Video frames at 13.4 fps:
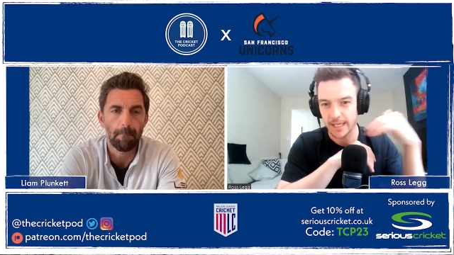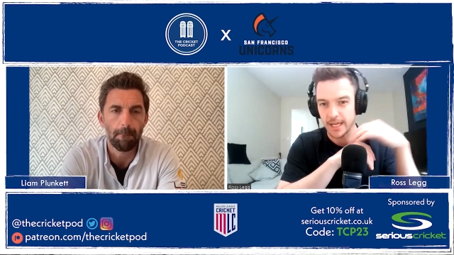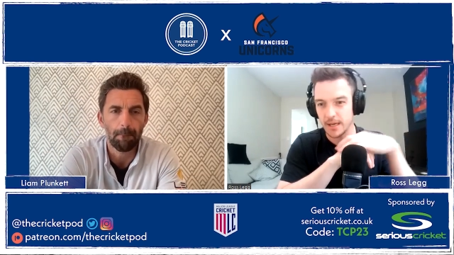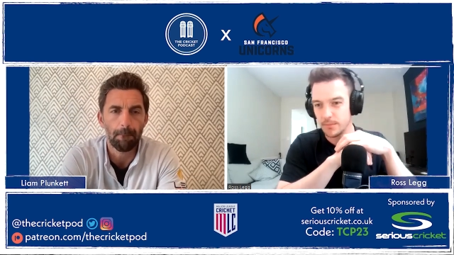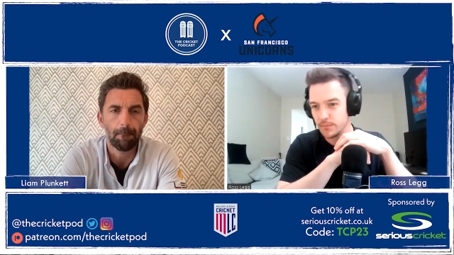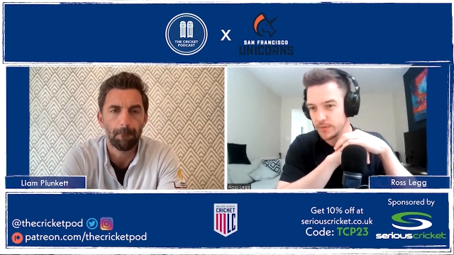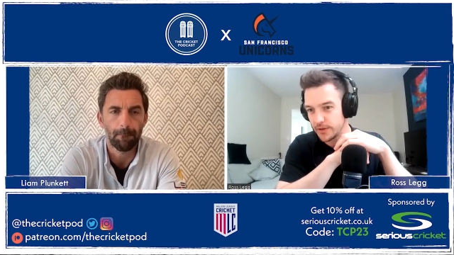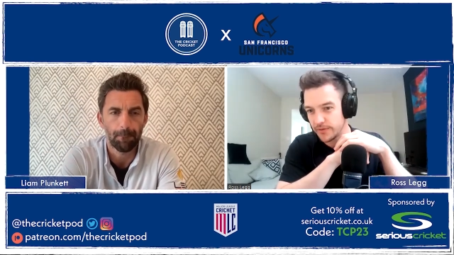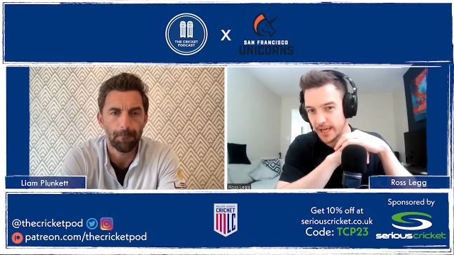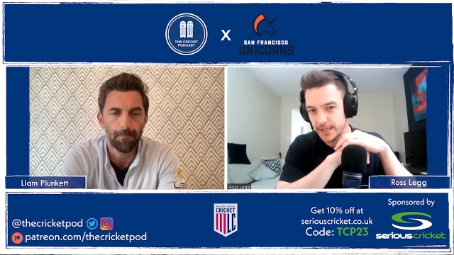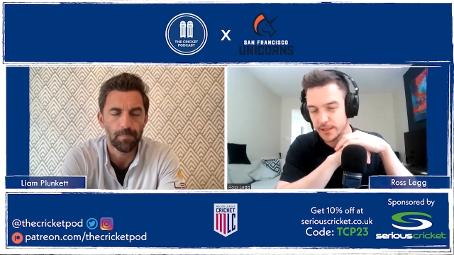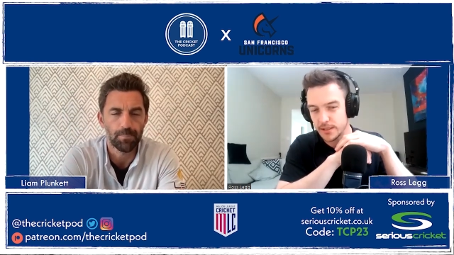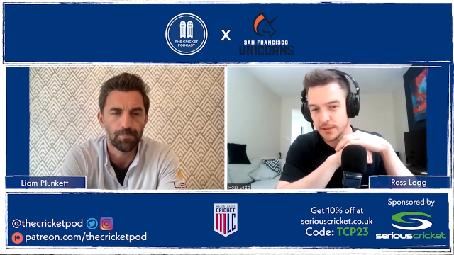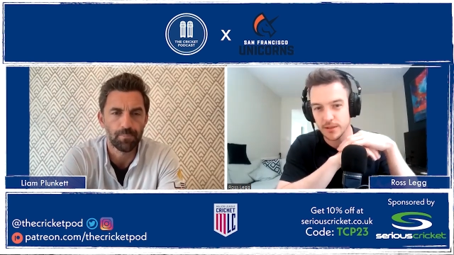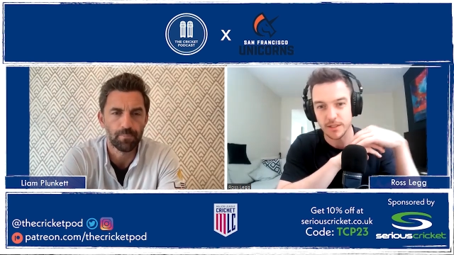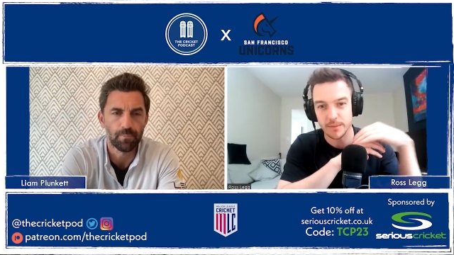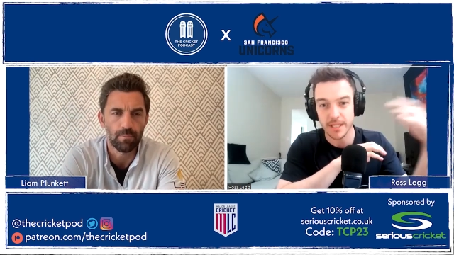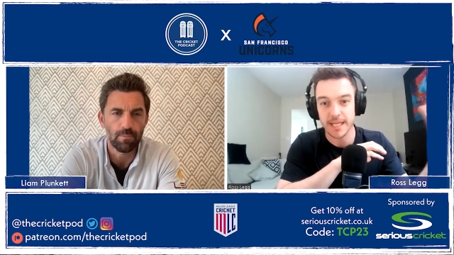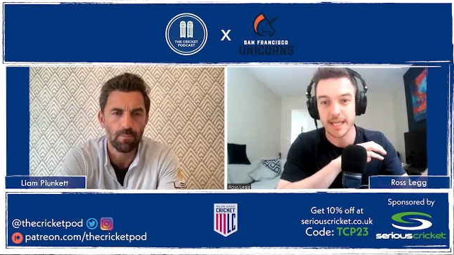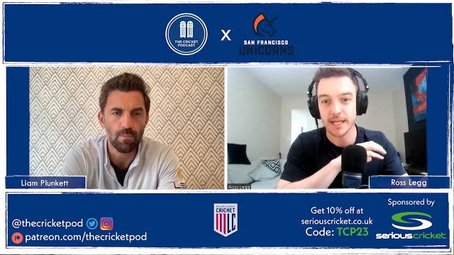Speaker 1: Um, you've had some
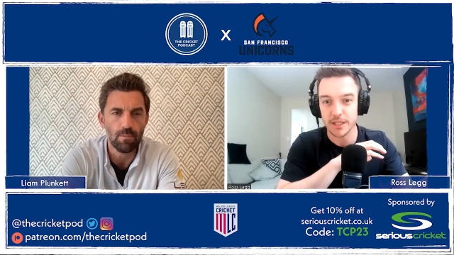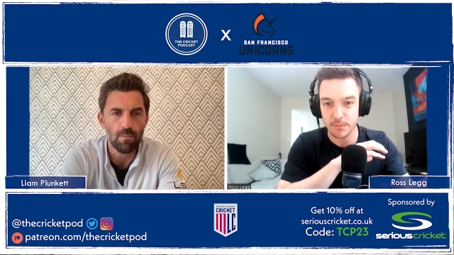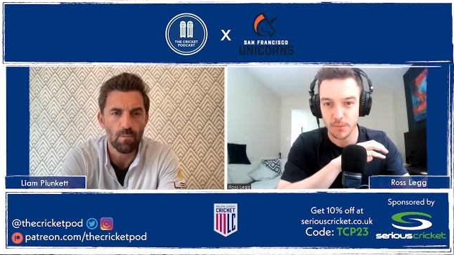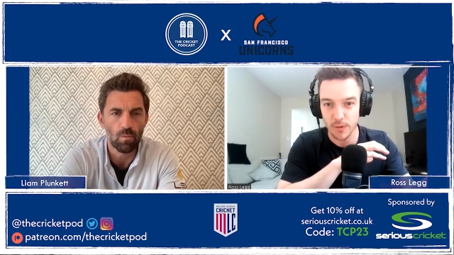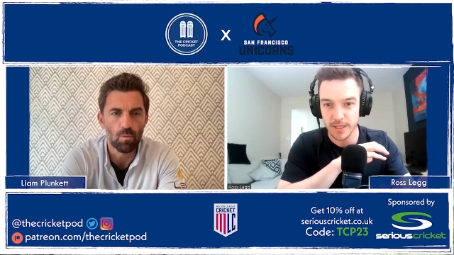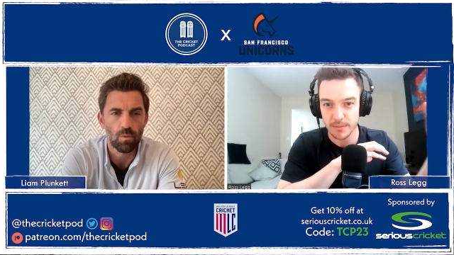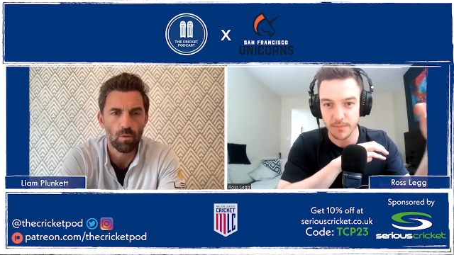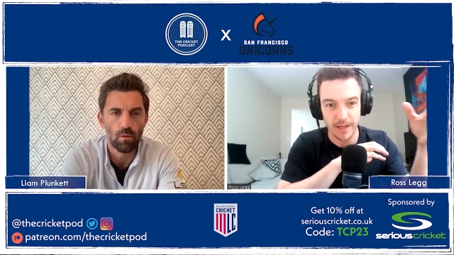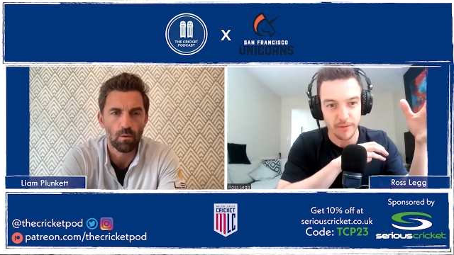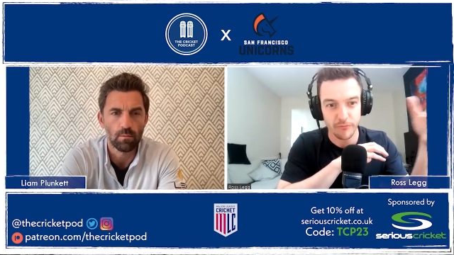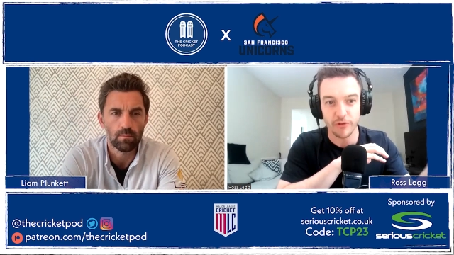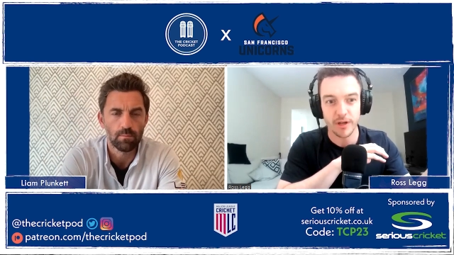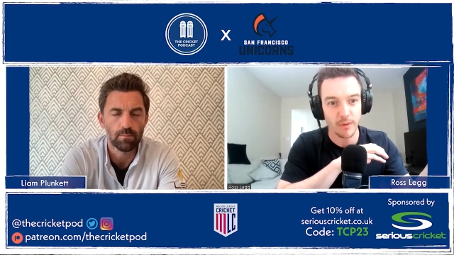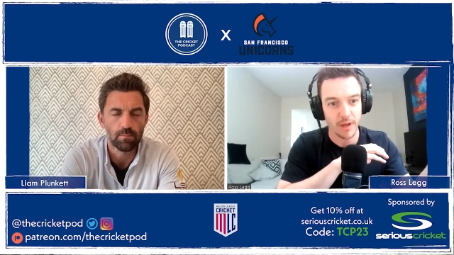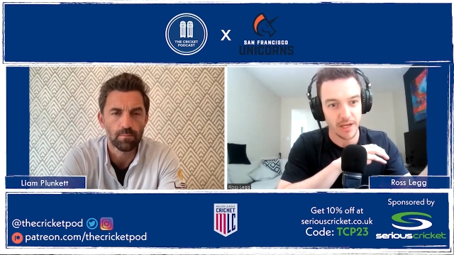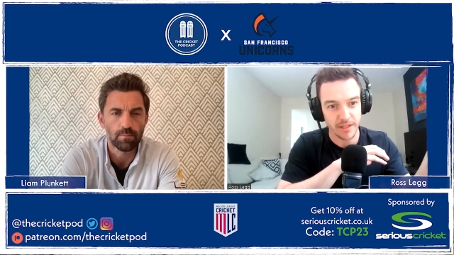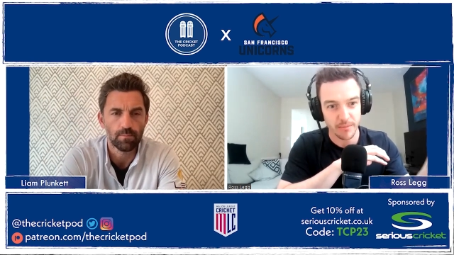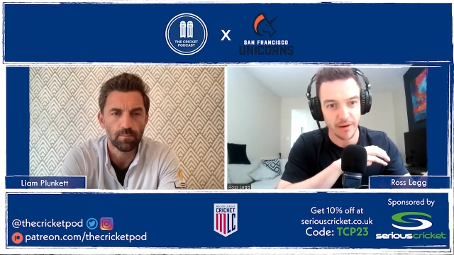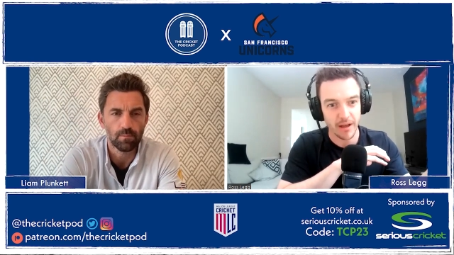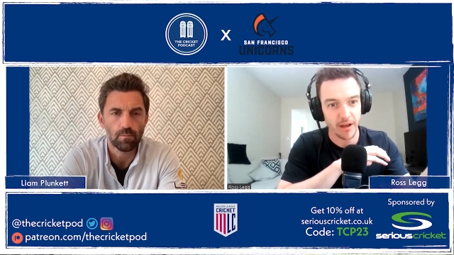of the English boys play really well
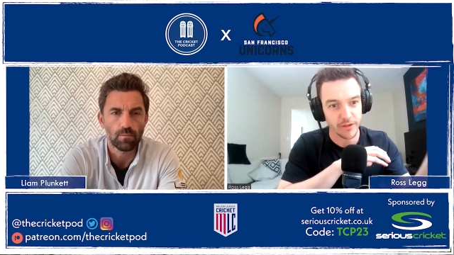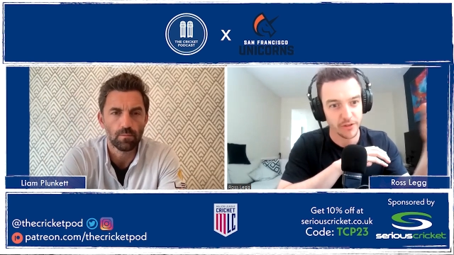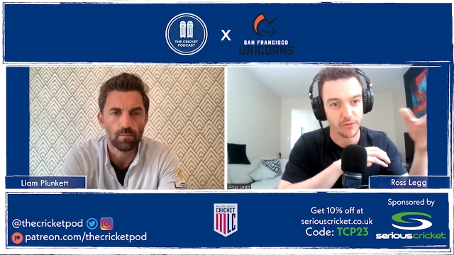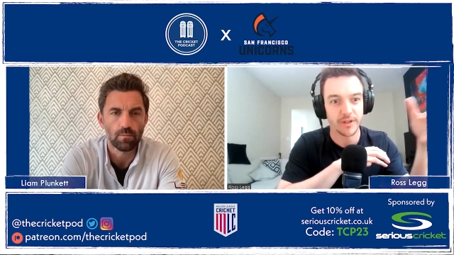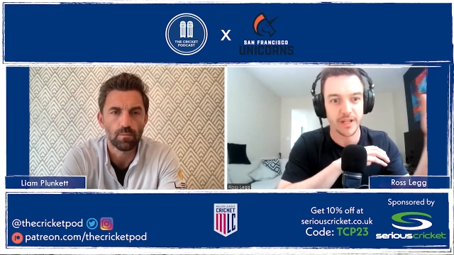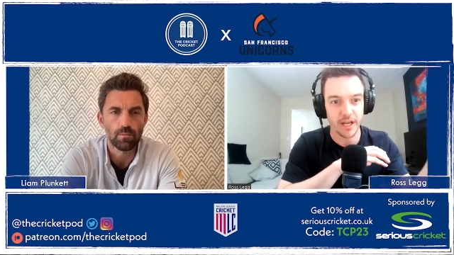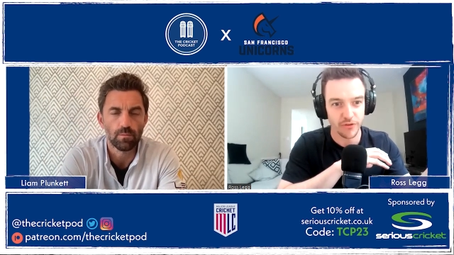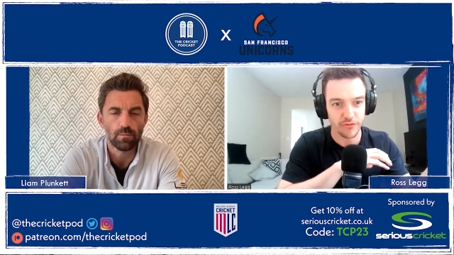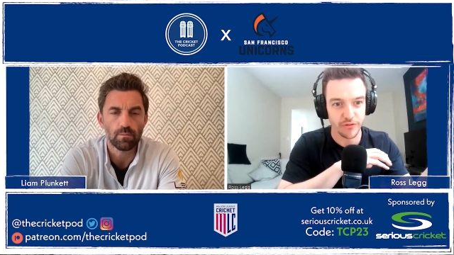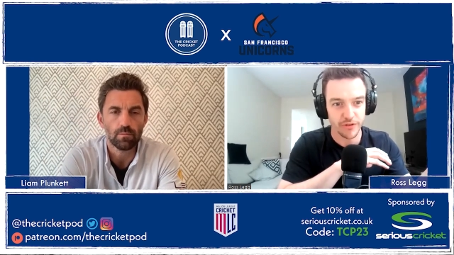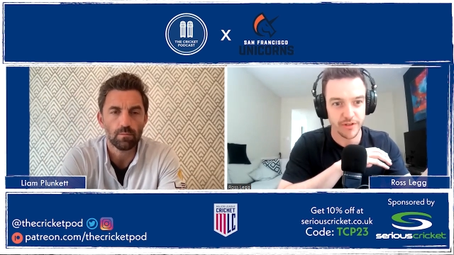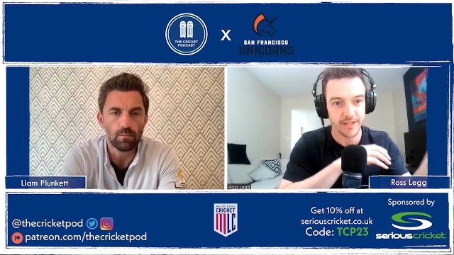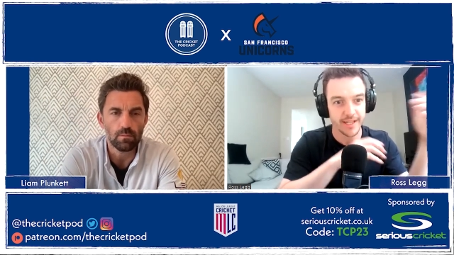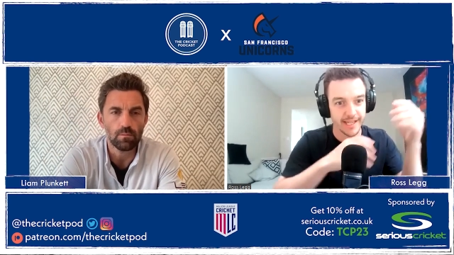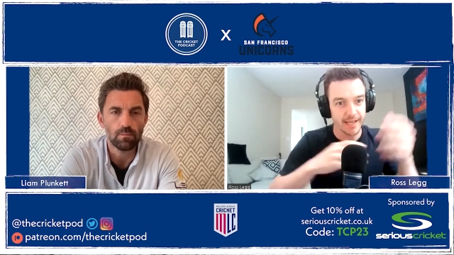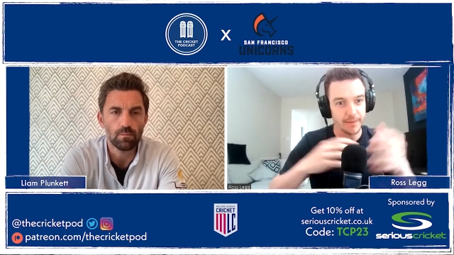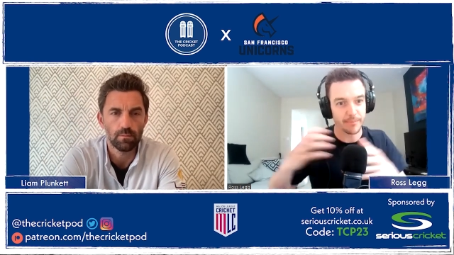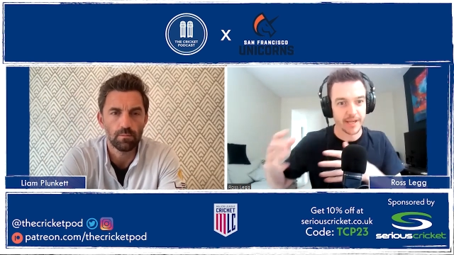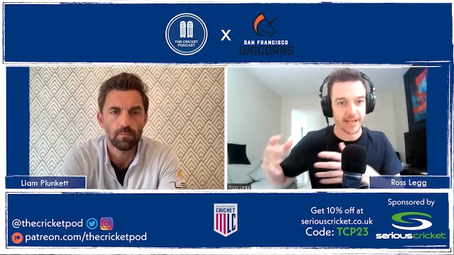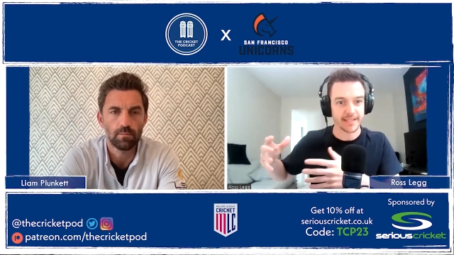in the Blast or in the Hundred, and then
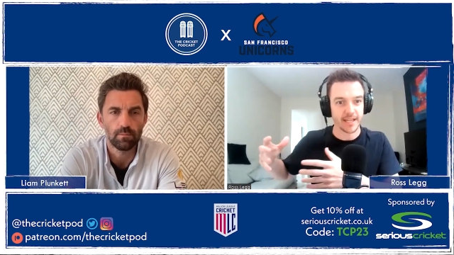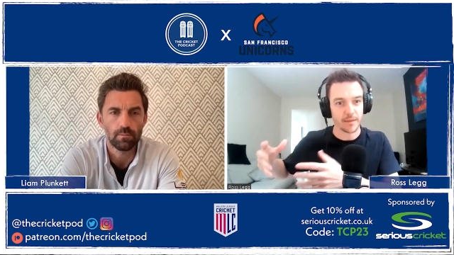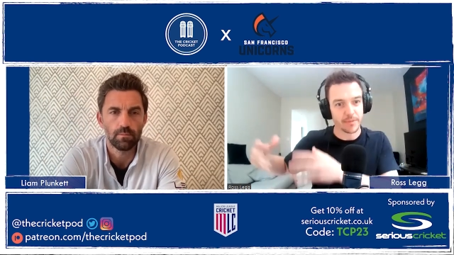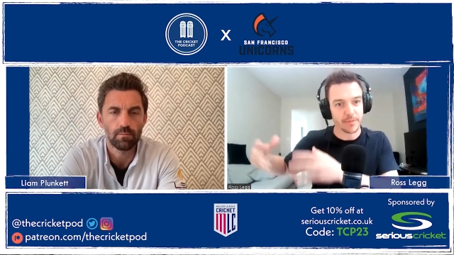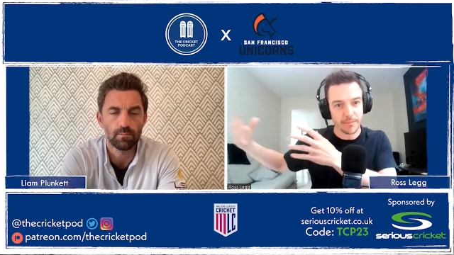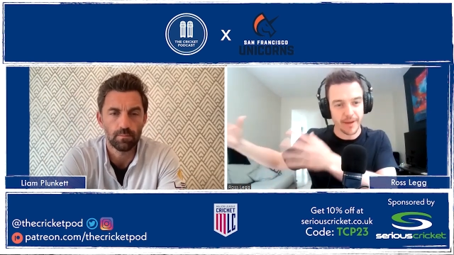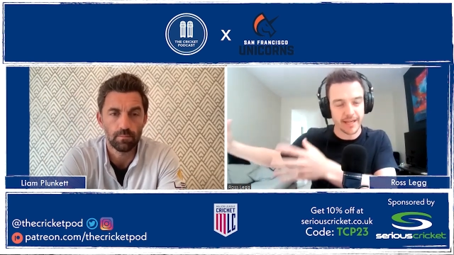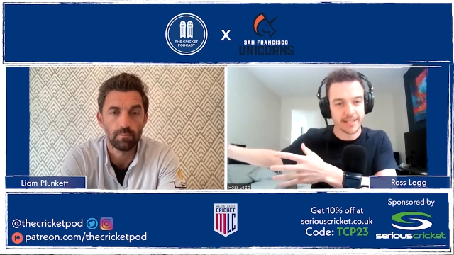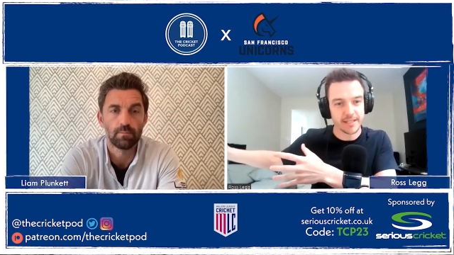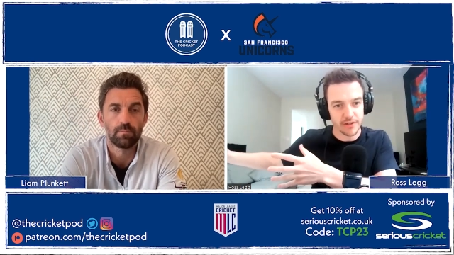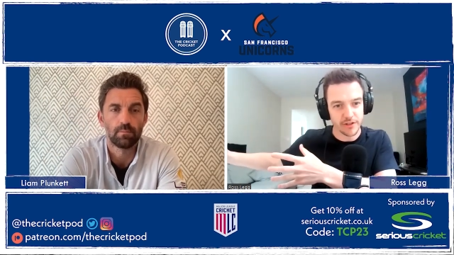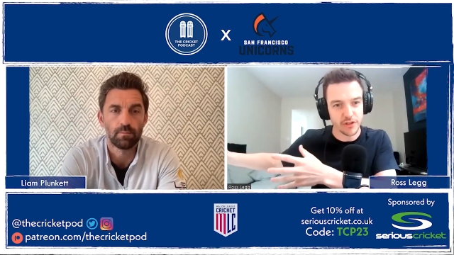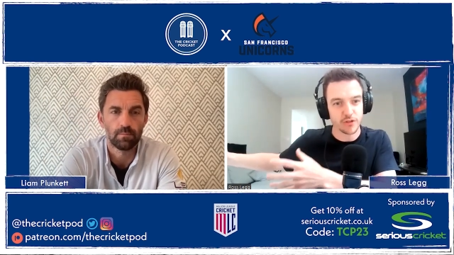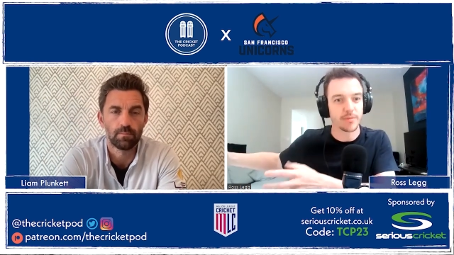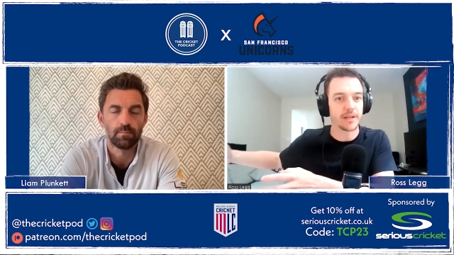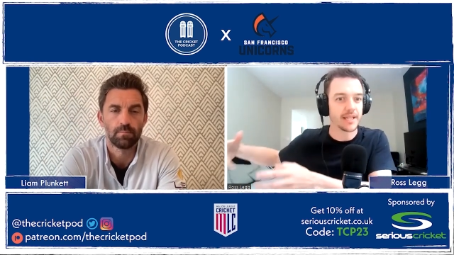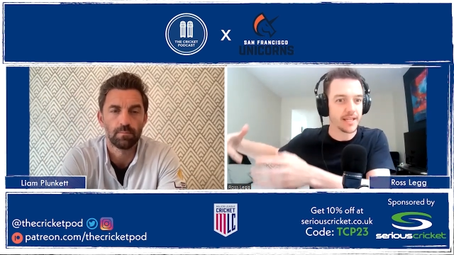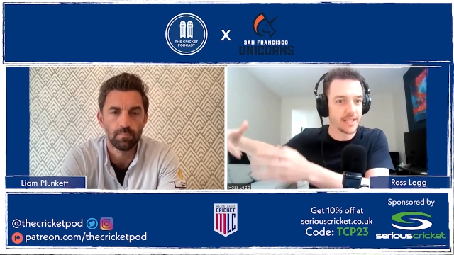get picked up in the Pakistan Super